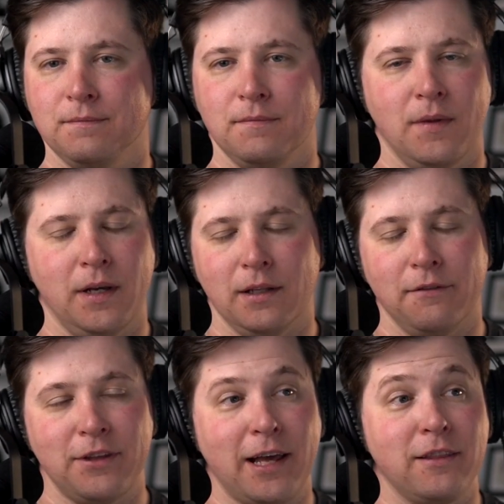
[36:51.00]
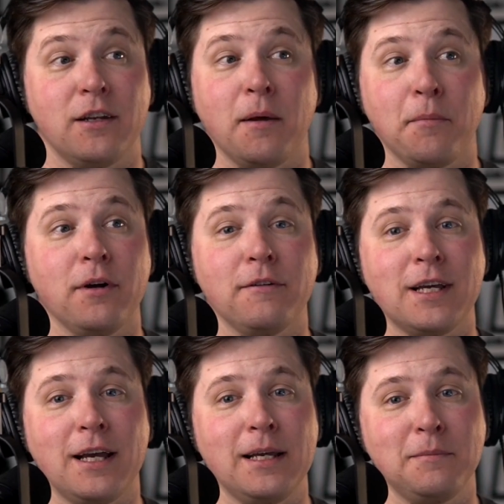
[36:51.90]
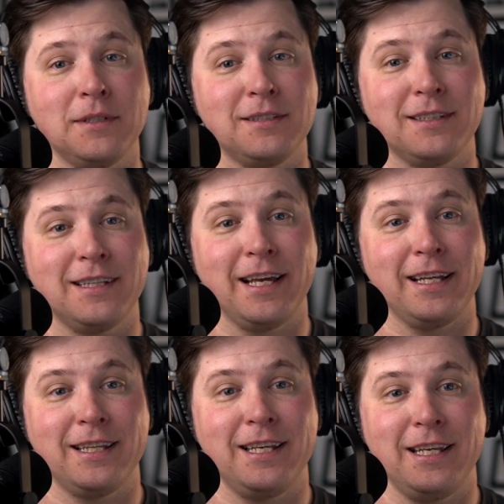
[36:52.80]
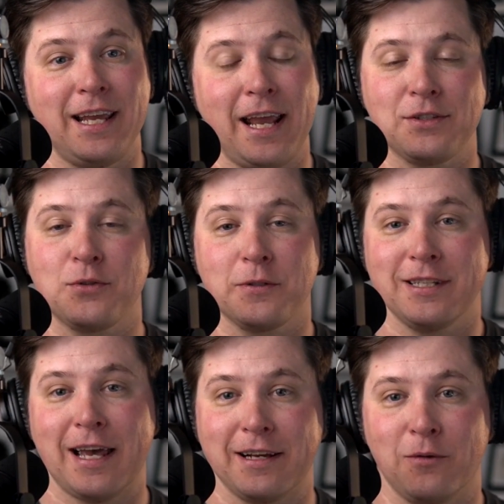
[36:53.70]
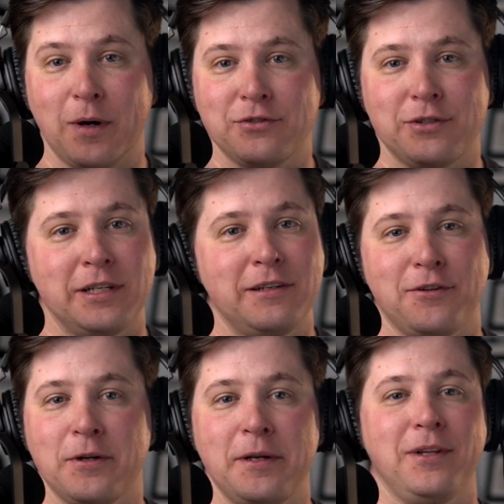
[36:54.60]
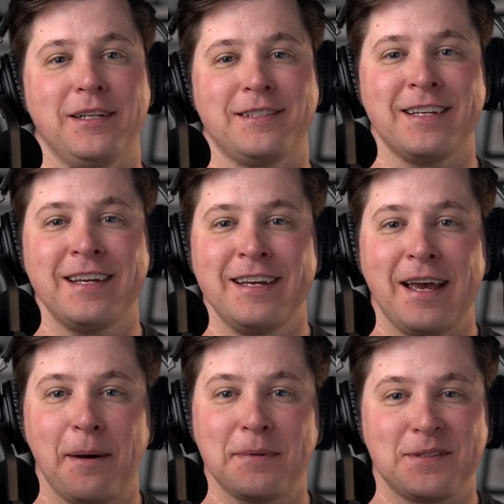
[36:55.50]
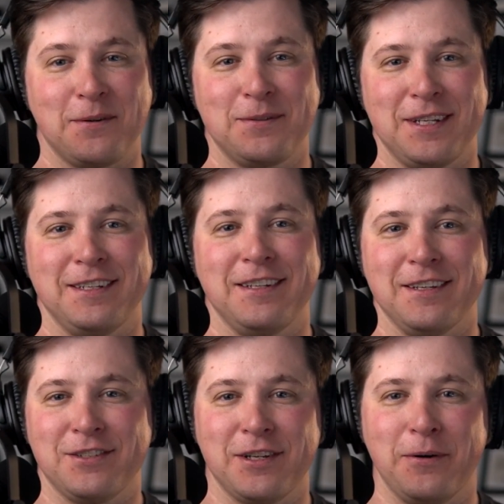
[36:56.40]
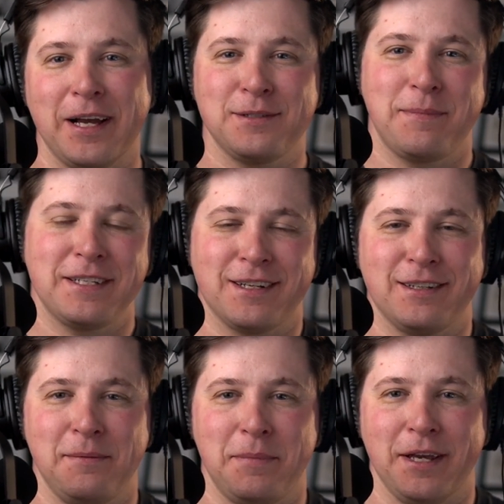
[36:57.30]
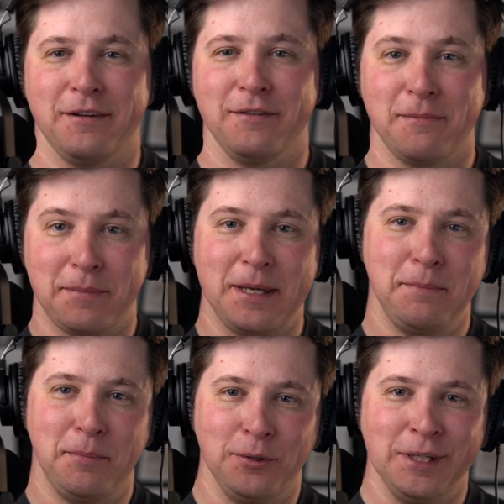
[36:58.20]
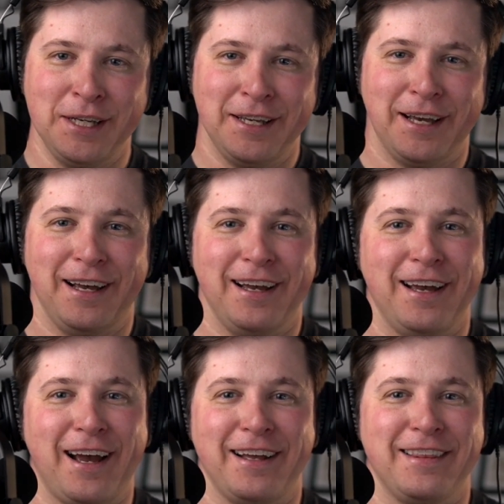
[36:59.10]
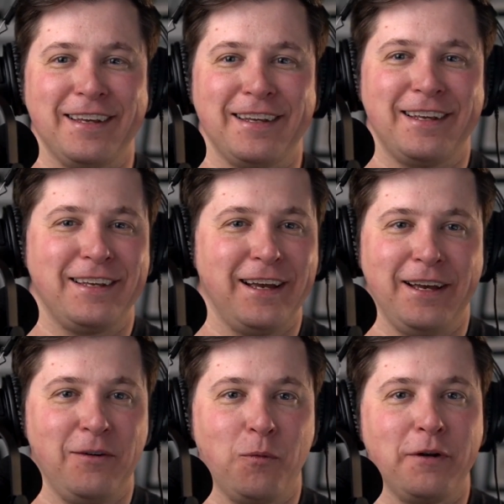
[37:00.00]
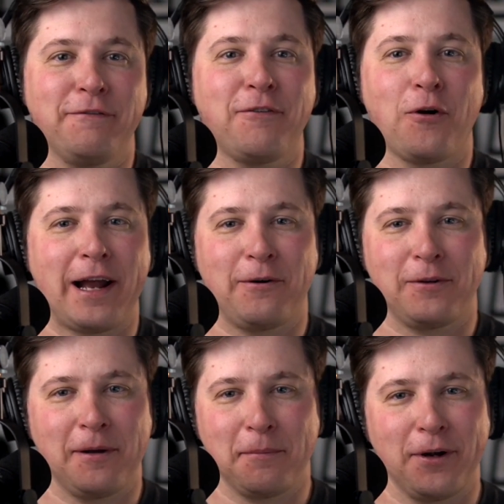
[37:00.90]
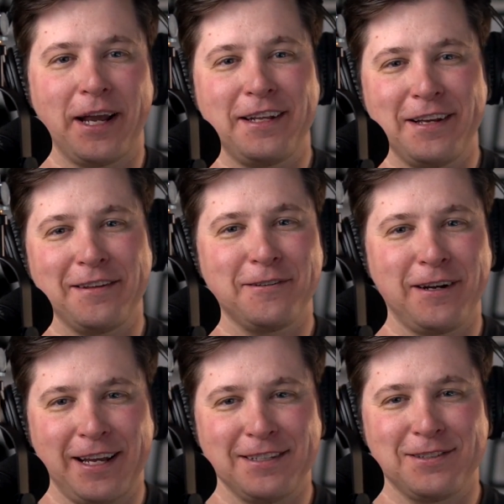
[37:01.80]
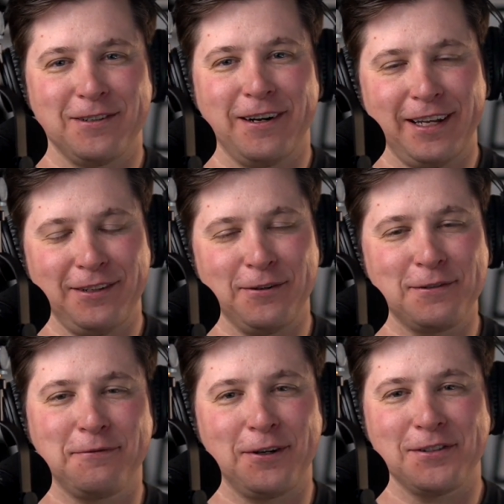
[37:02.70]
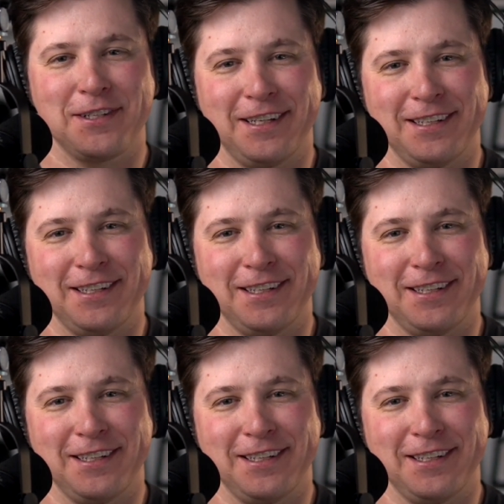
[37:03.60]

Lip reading: I love that. The number of times that the answer to that question, 30 plus episodes into the show, has basically been the people, I think would far outnumber any other answer, and yours falls into